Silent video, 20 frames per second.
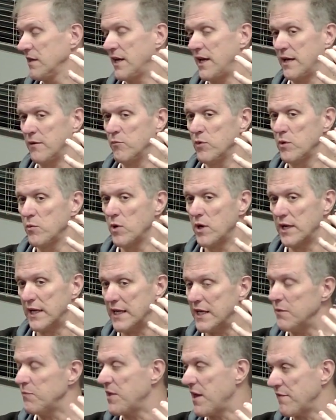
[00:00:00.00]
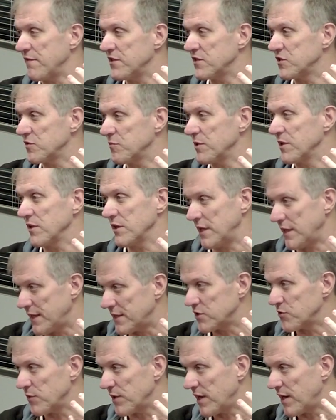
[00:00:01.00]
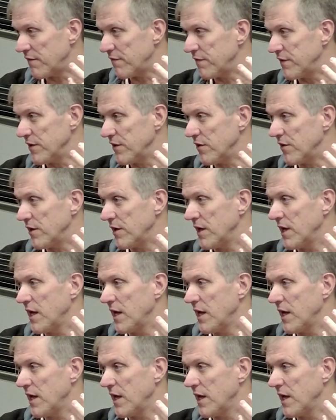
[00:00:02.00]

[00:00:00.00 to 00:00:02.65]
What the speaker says: and we want to keep that visibility. That's the way I feel.